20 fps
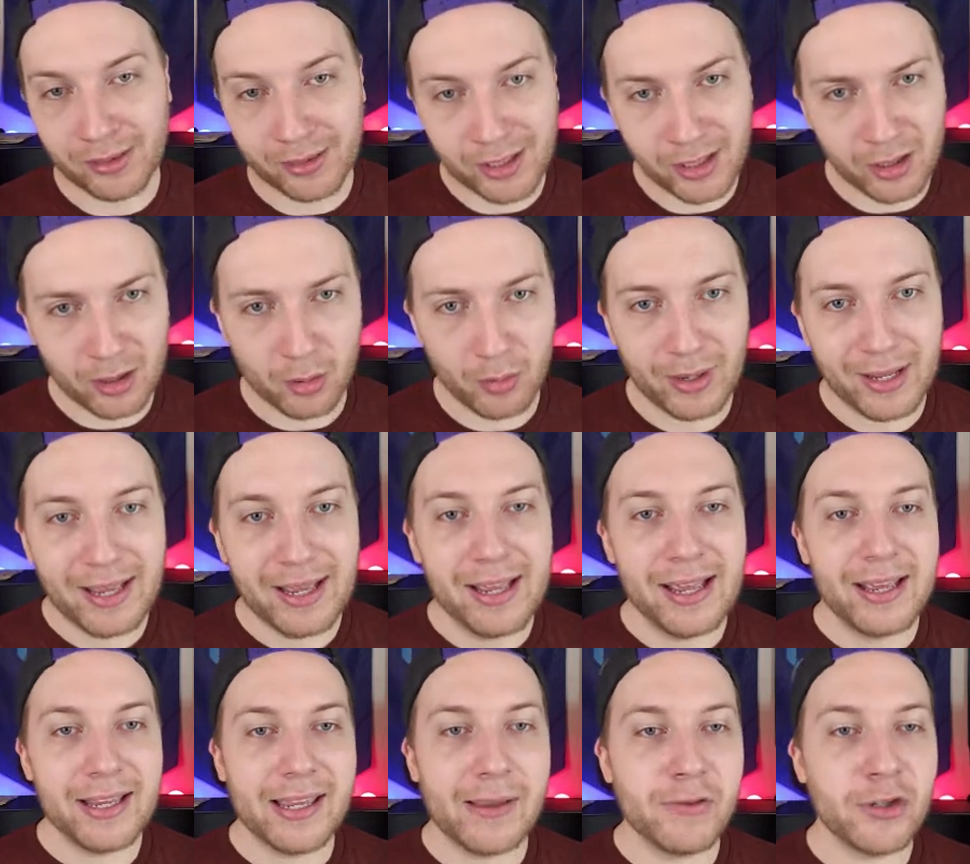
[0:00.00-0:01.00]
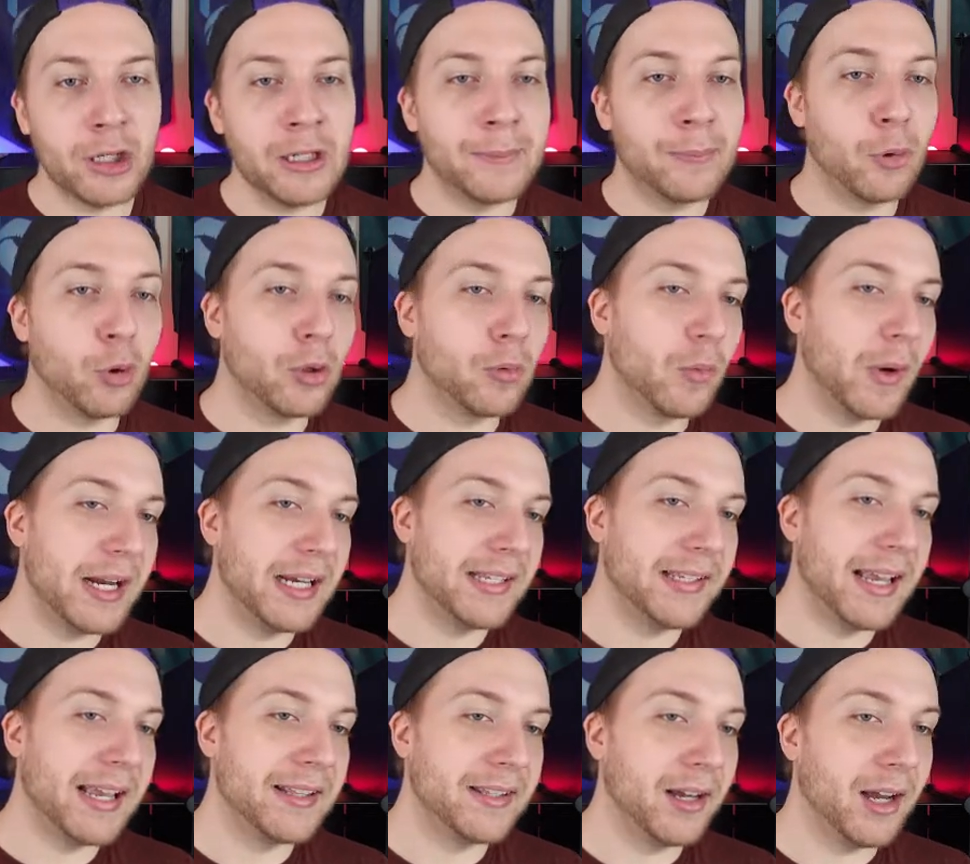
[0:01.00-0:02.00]
low. Gifts are an important way to
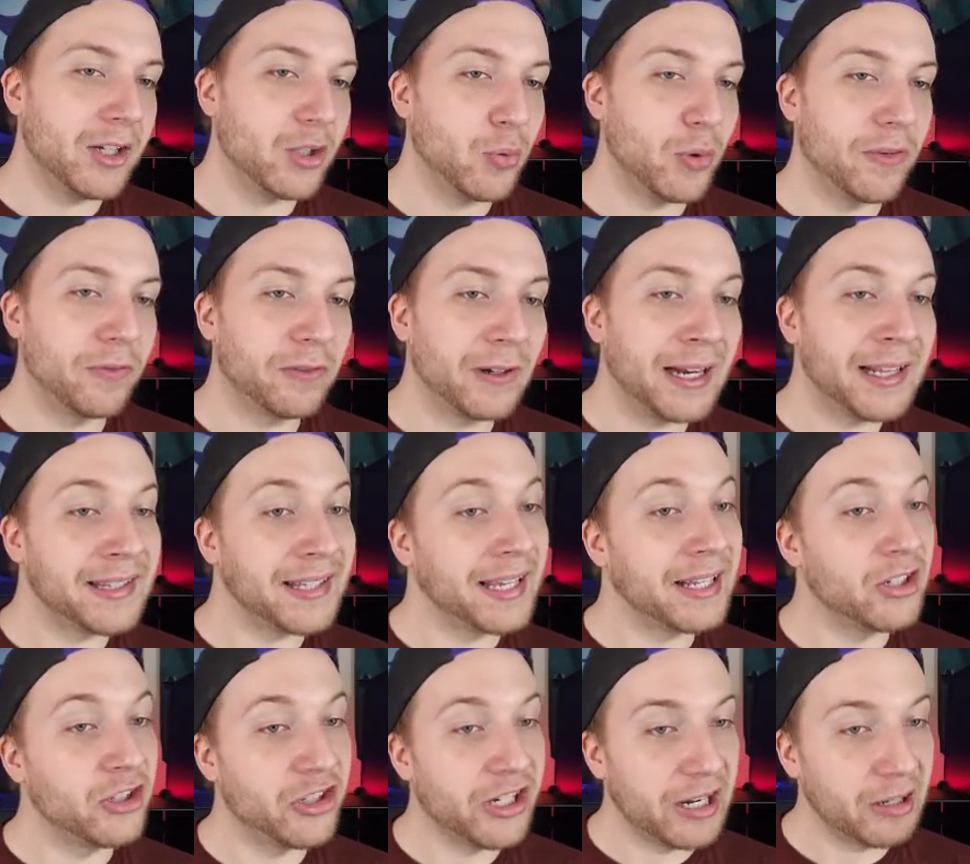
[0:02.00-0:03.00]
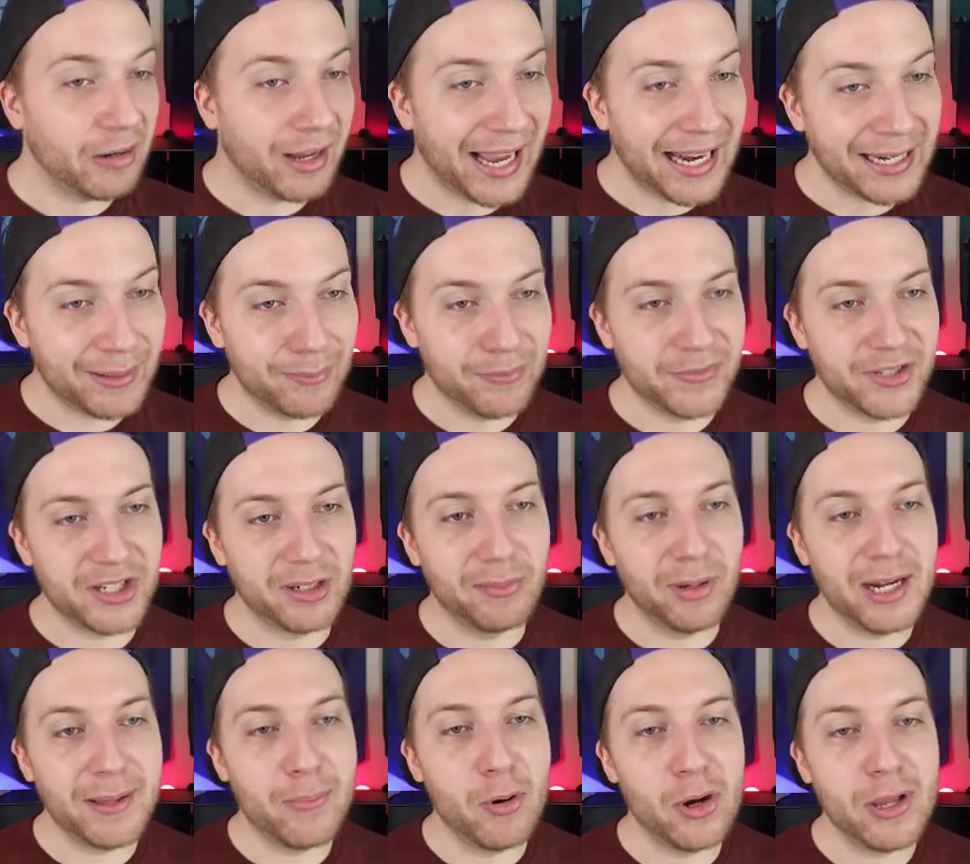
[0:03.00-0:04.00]
stay in touch with friends and share items. Your
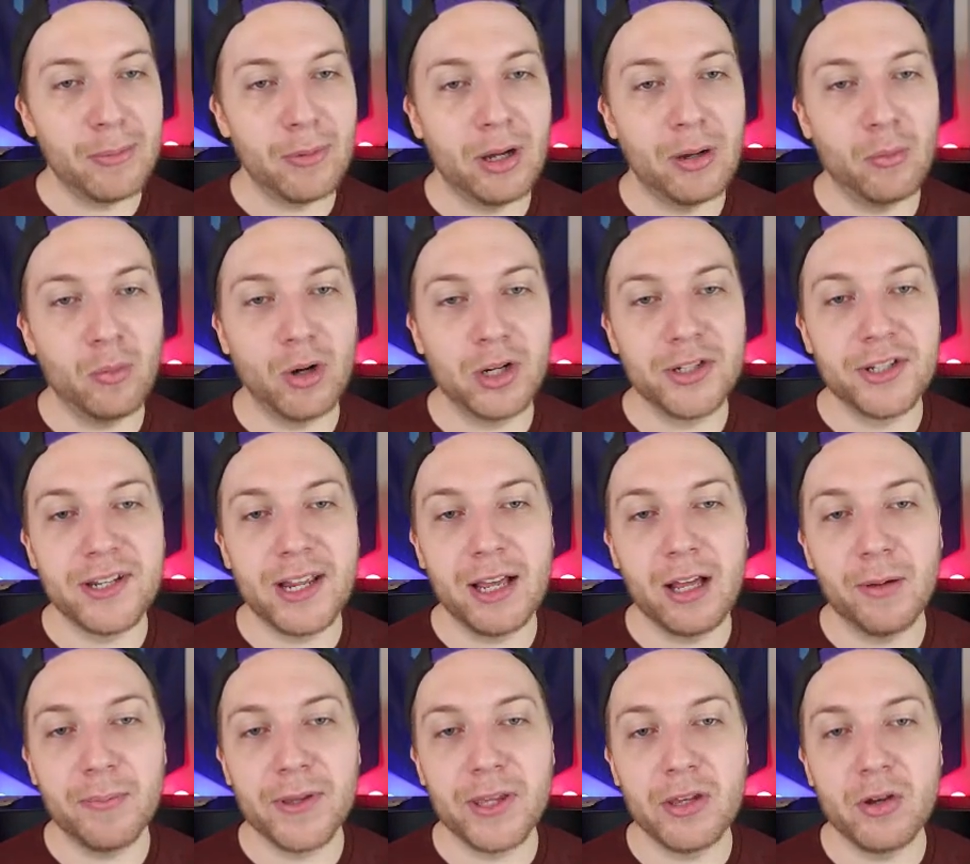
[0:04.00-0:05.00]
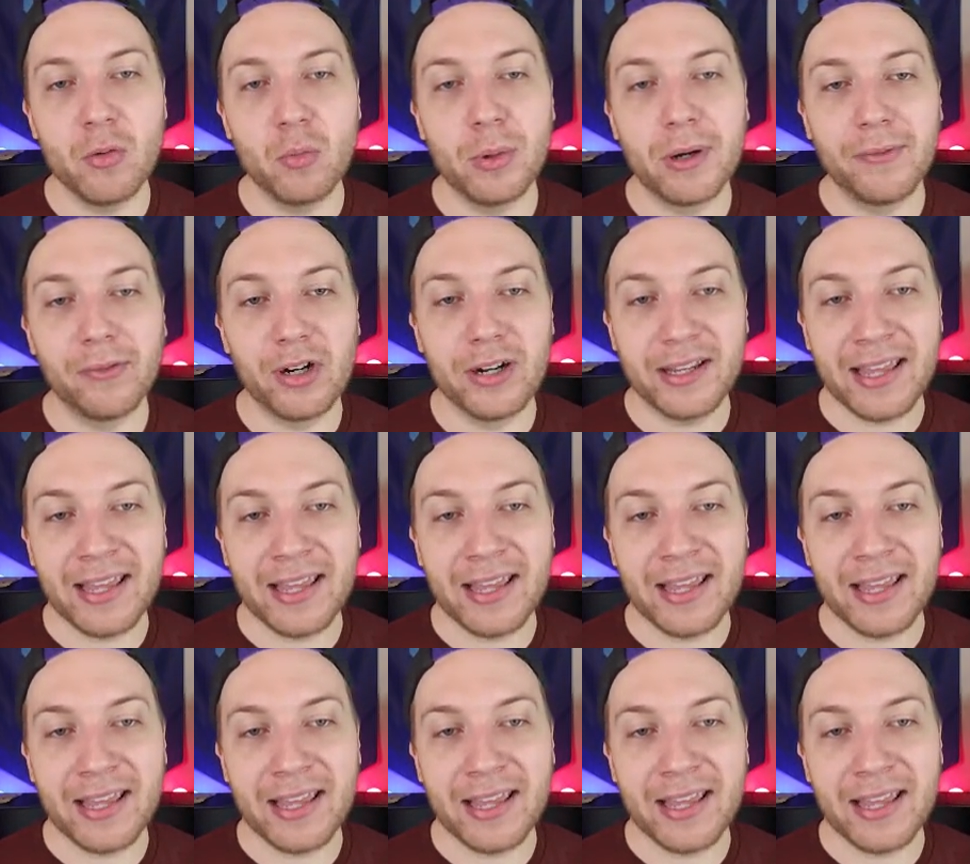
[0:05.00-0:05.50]
buddy Pokemon wants to help you wherever it